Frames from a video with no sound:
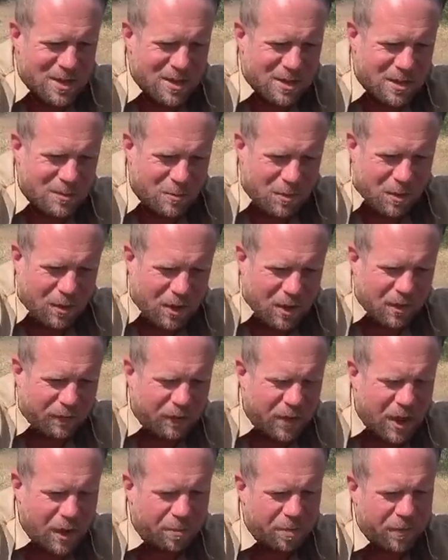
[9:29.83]
this will
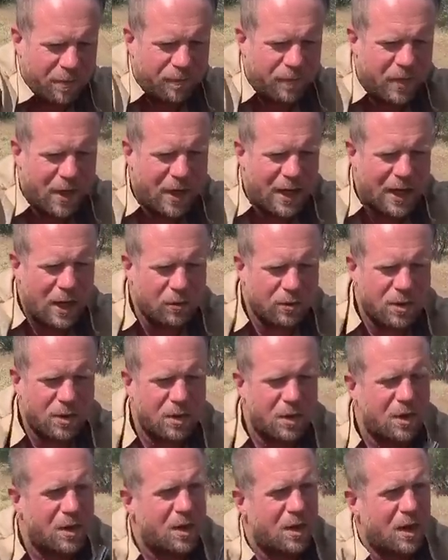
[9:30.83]
lift up and
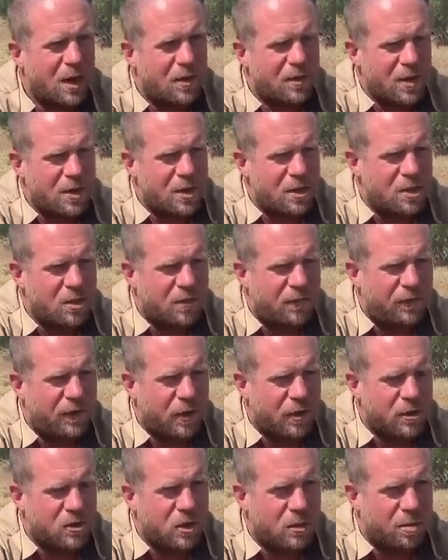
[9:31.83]
out, and this is your
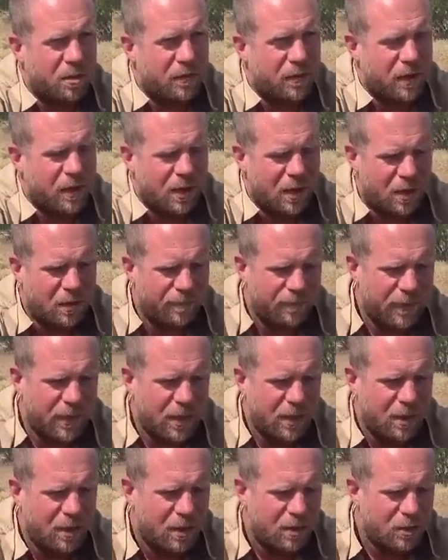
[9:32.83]
field strip of the gun.
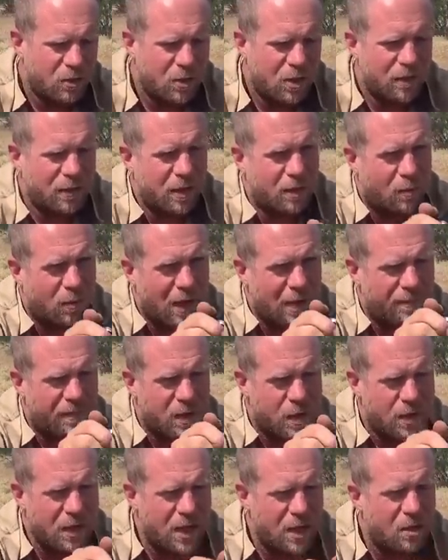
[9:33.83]
You can then
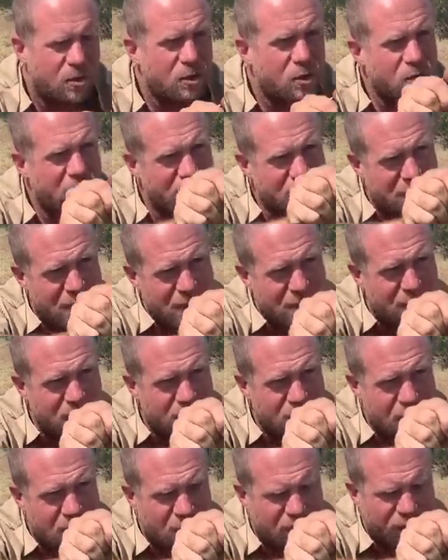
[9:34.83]
wipe this down. You can take
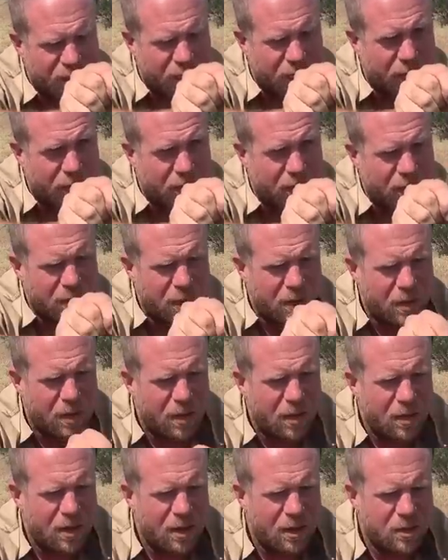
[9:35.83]
this down further
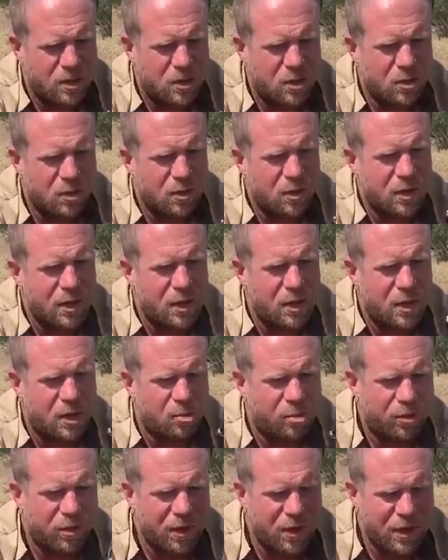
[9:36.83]
it is currently
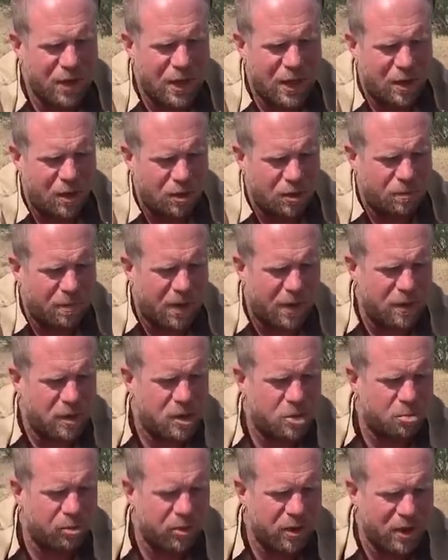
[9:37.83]
completely held by
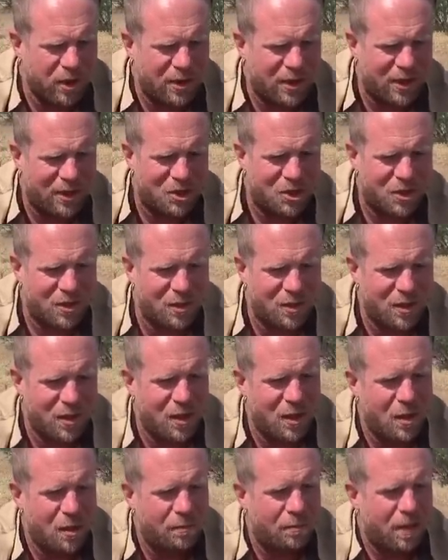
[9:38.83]
spring tension
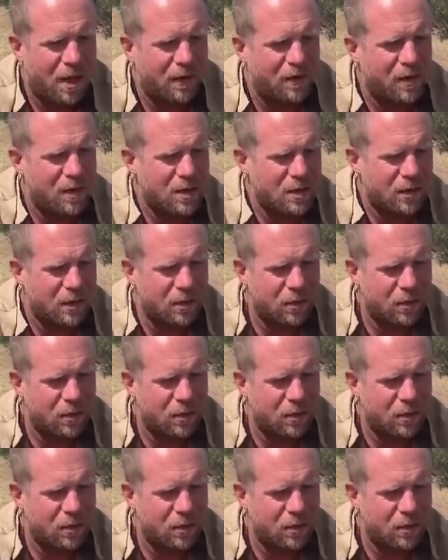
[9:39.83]
by this